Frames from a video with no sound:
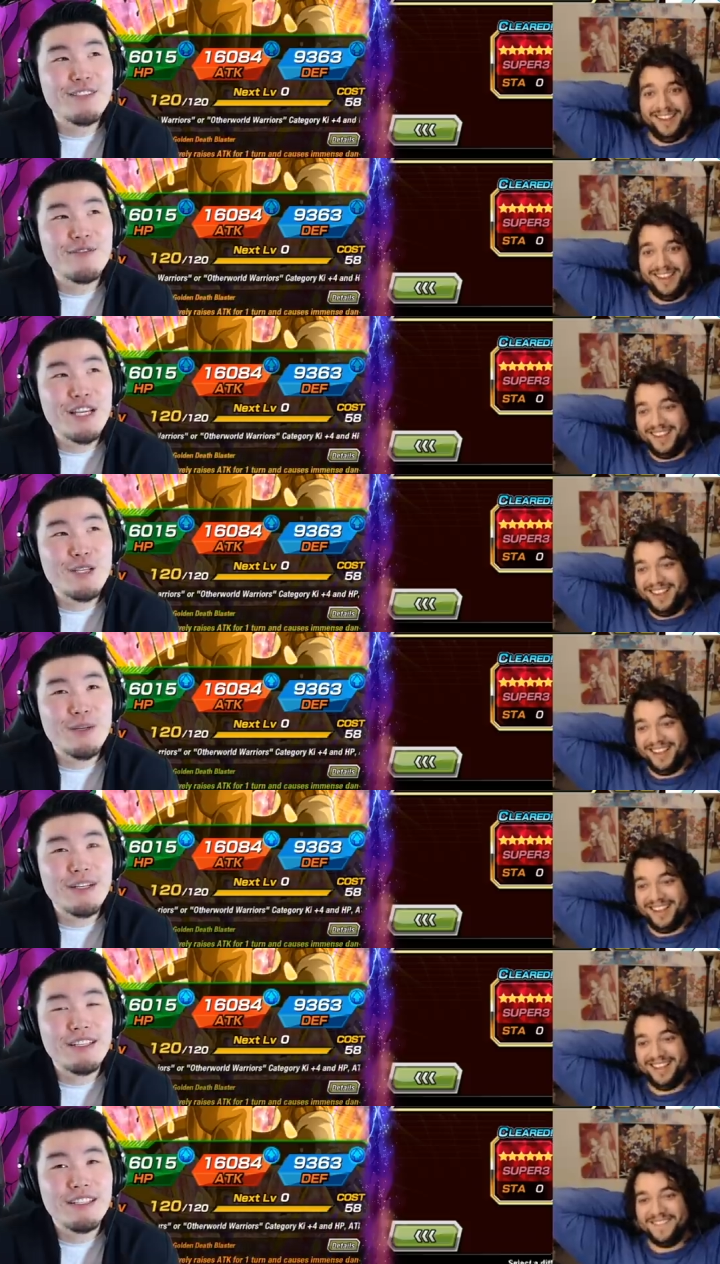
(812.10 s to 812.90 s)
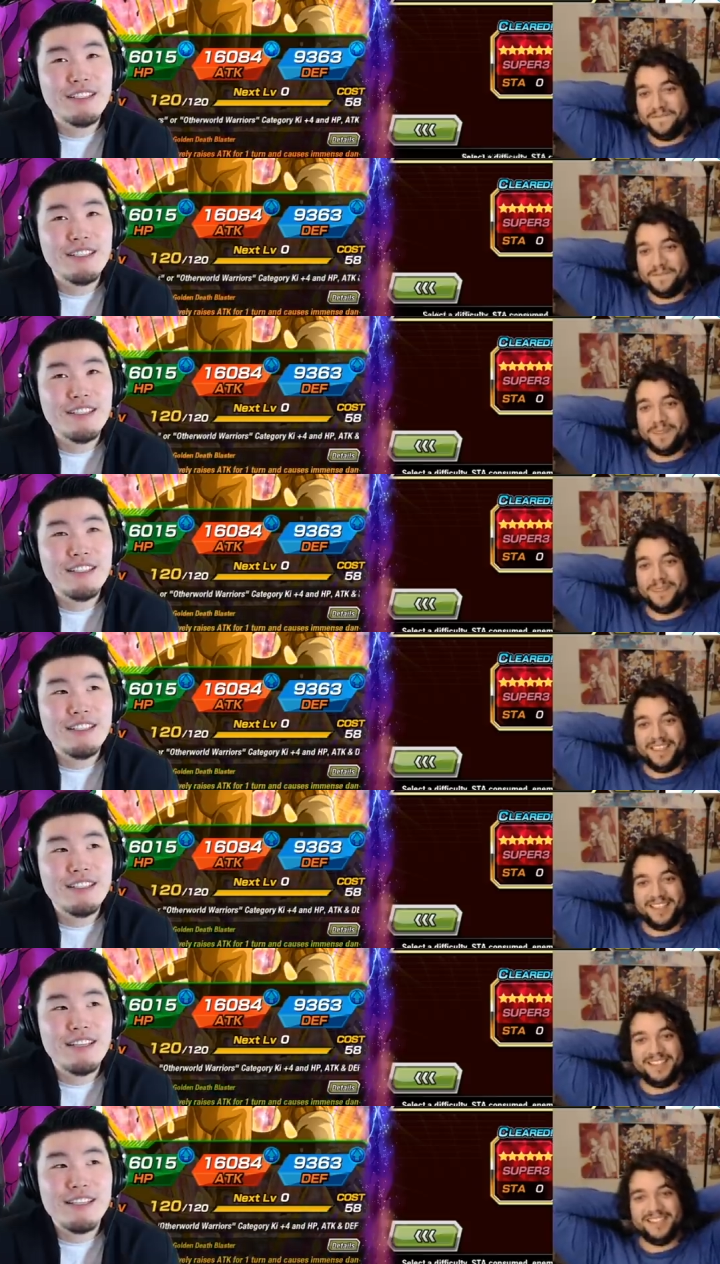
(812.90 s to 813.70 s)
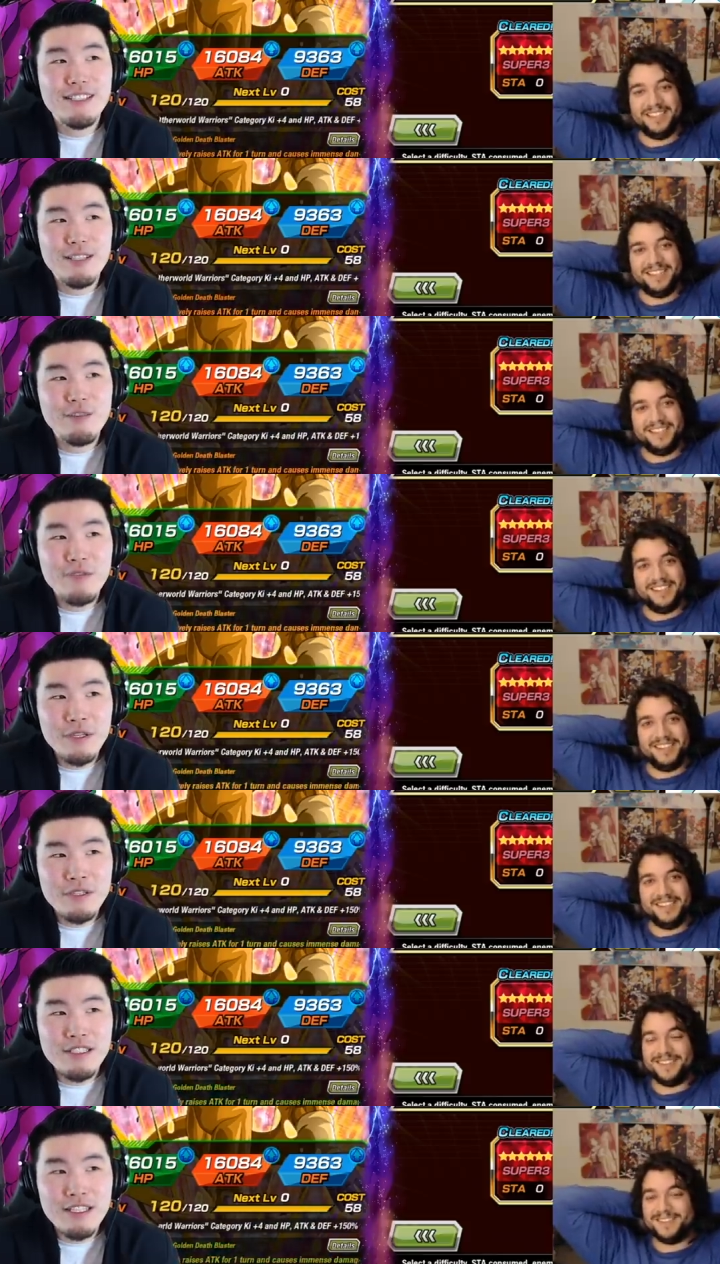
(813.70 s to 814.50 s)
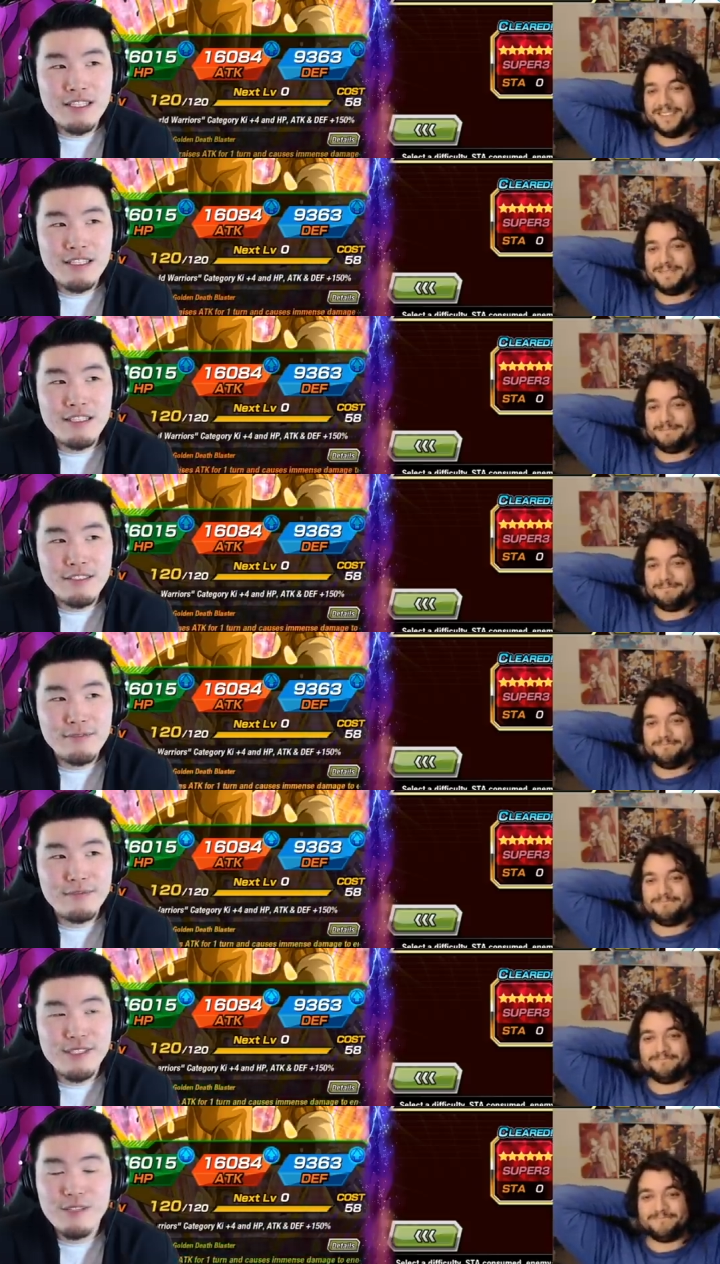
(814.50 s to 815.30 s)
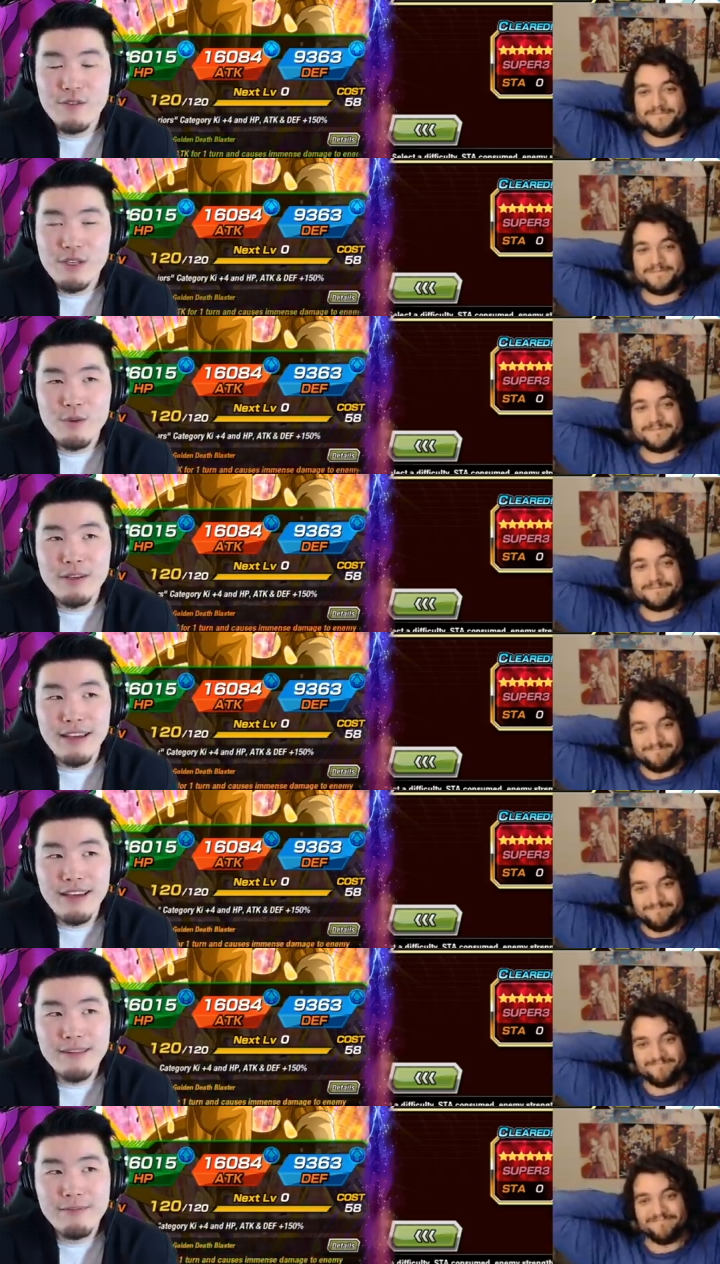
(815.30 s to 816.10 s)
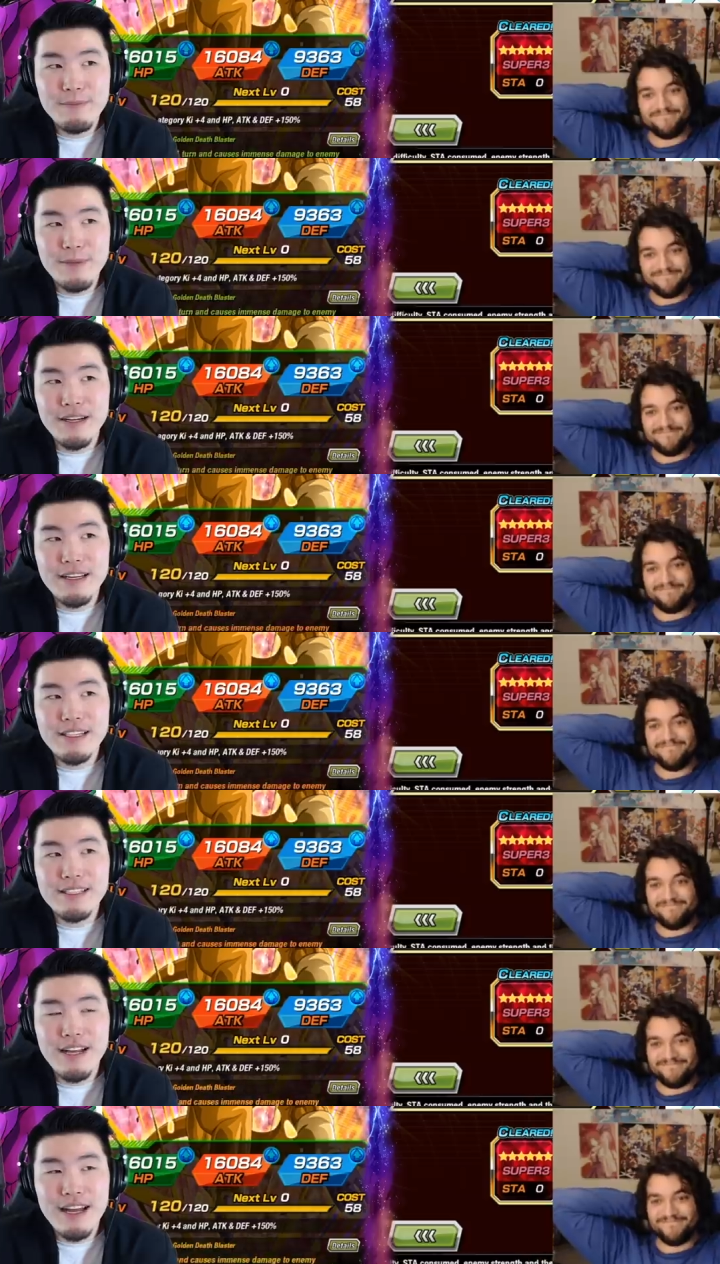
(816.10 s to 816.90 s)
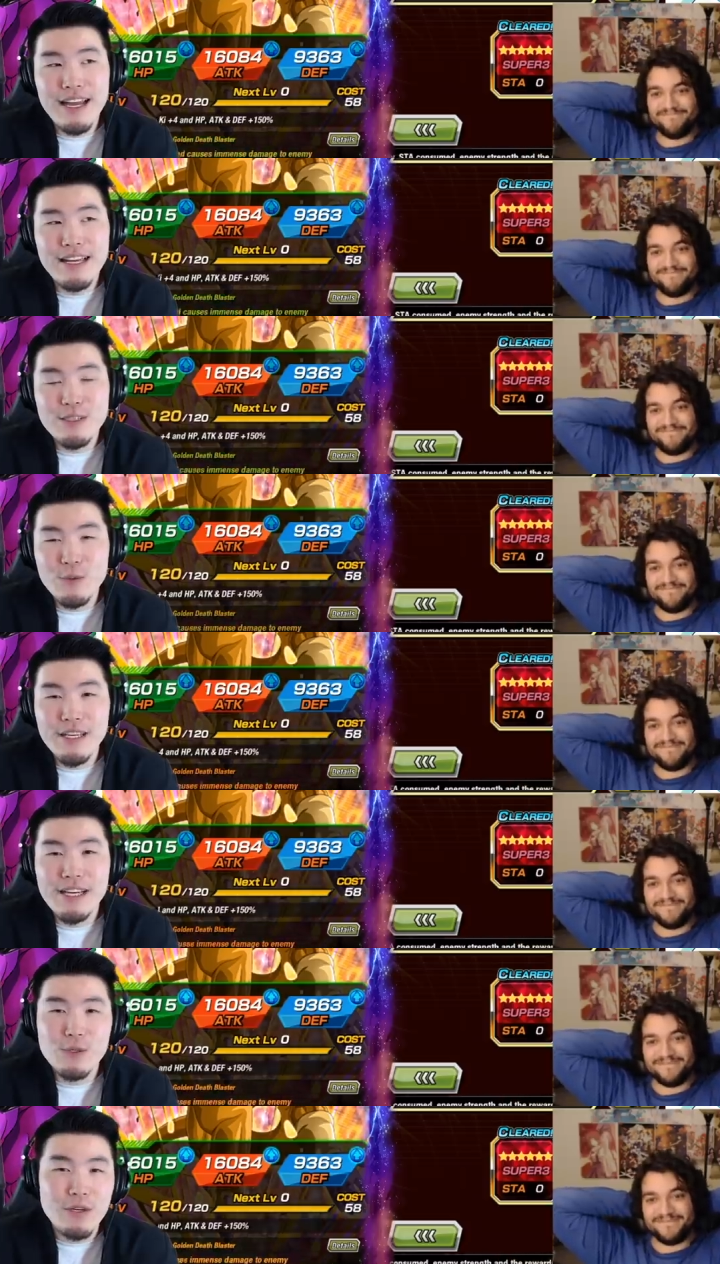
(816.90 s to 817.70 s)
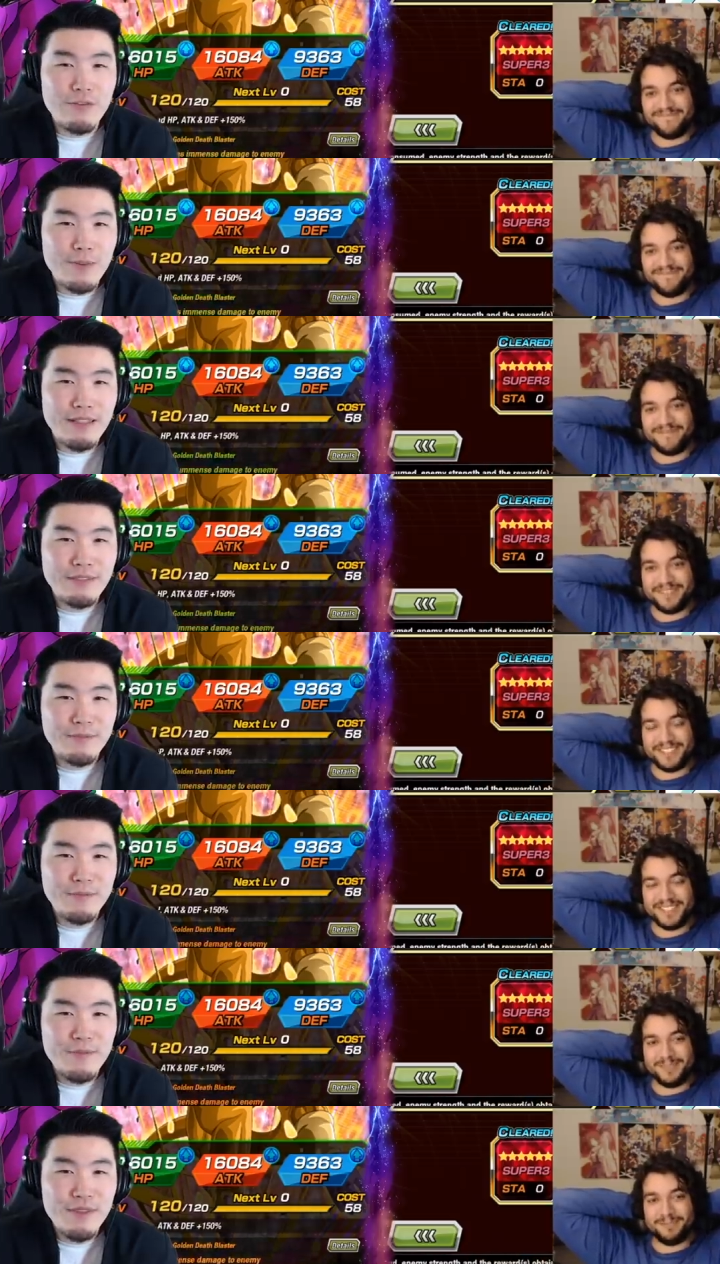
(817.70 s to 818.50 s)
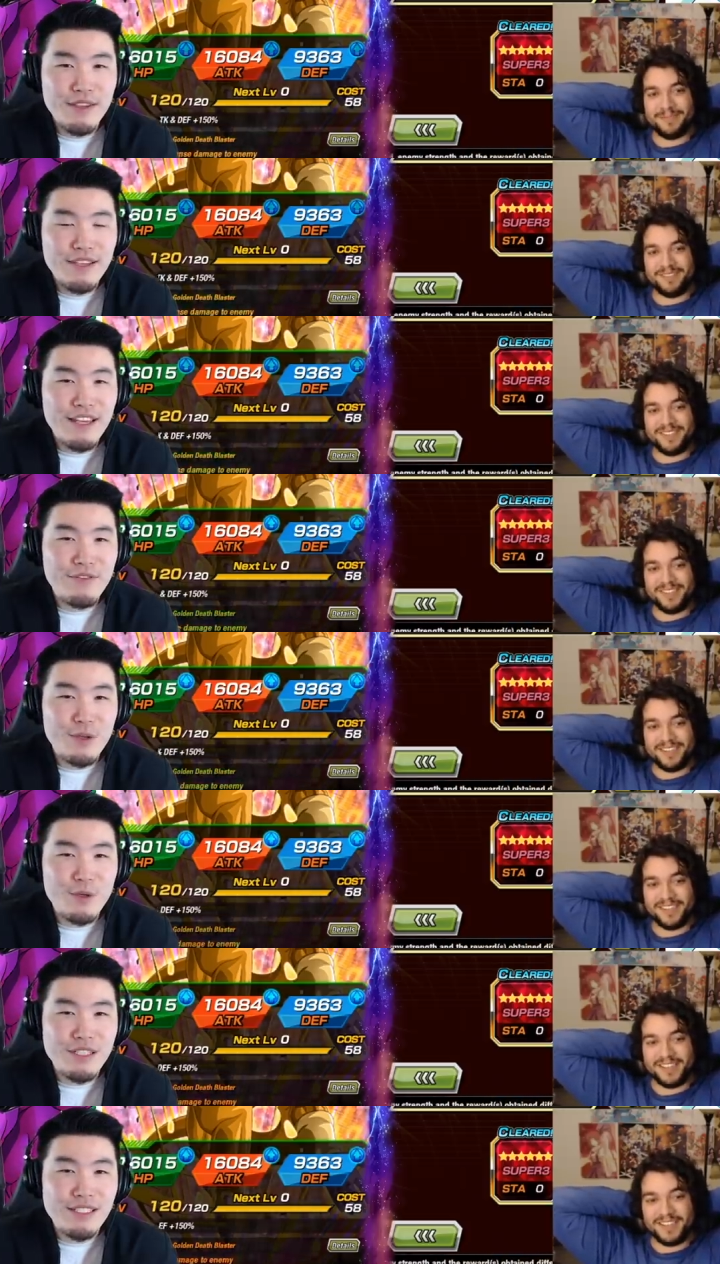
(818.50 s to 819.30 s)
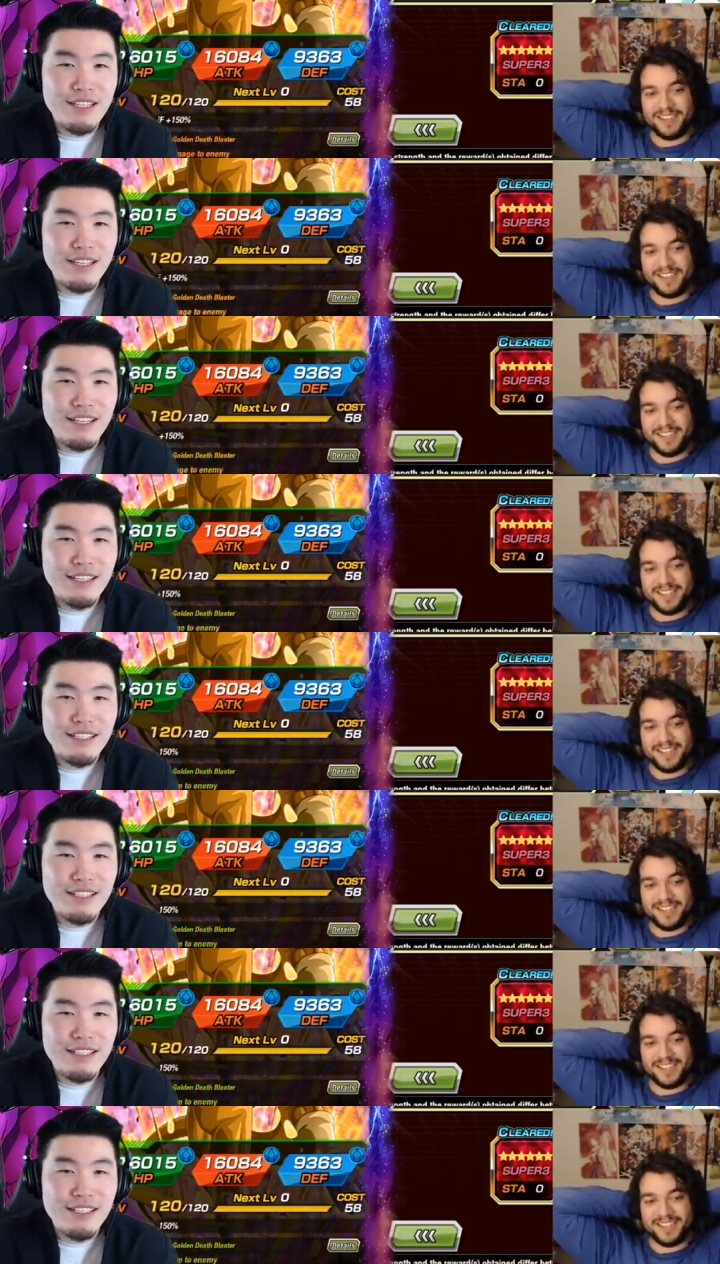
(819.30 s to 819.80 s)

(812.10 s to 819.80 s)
Speaker 1: victory, it still feels decent. It still feels okay, but it's not as sweet as it would have been if you just uh